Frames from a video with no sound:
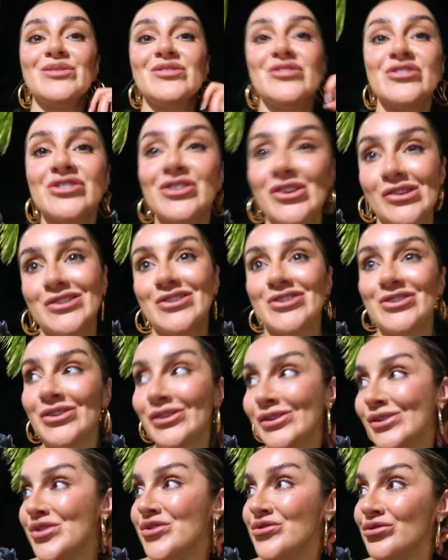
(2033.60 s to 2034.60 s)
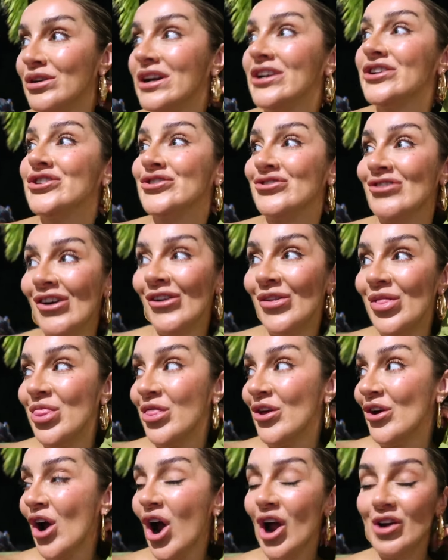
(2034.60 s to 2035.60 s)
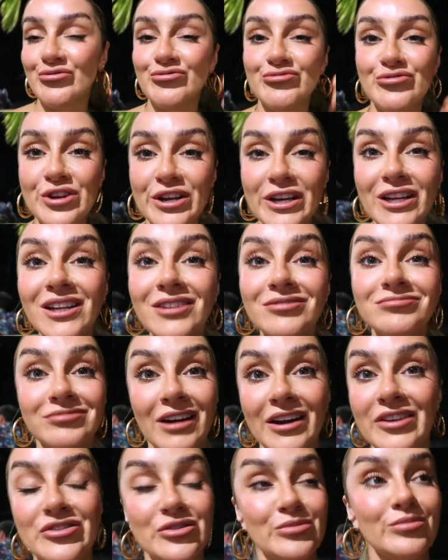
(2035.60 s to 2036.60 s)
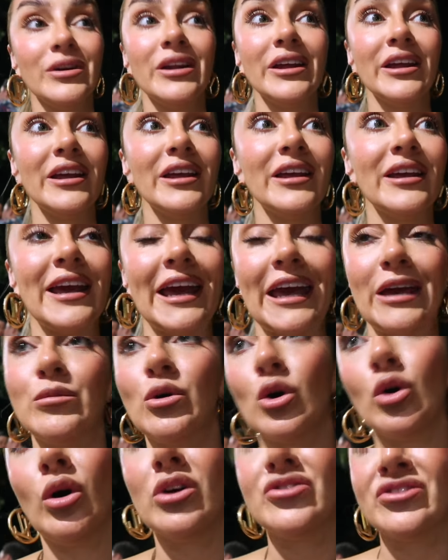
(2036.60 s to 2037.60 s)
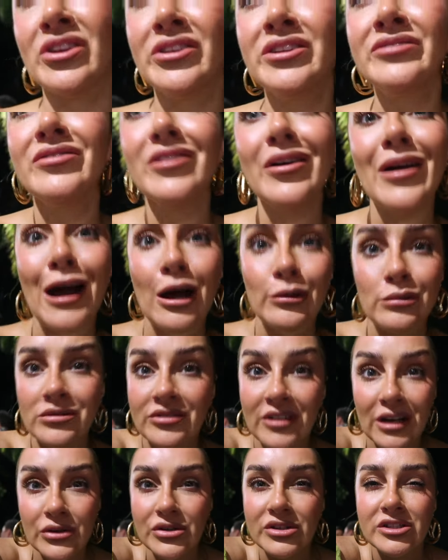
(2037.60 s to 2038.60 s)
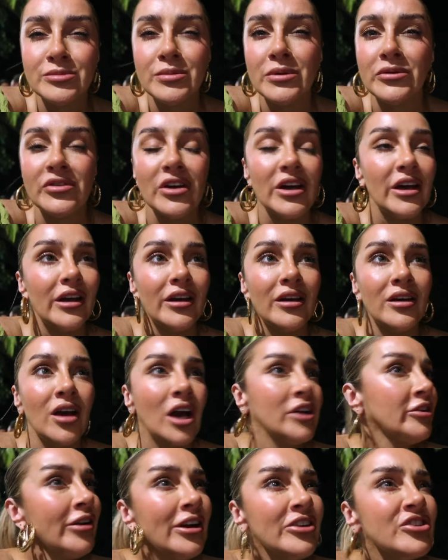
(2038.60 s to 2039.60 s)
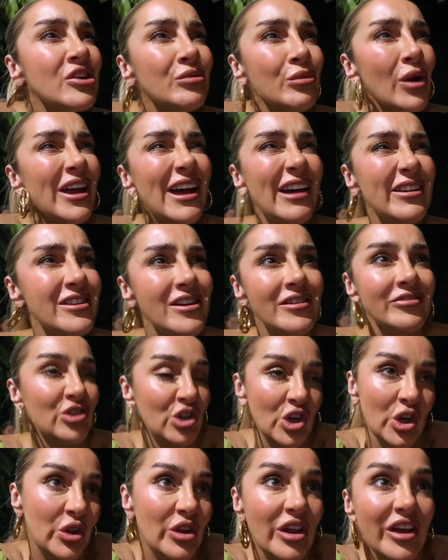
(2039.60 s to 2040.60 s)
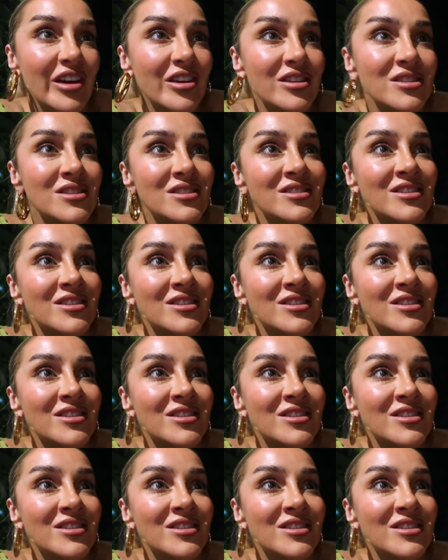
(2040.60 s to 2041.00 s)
we've just got to the restaurant that I really randomly came across. I don't even know how I found it, to be fair. Where did I find this?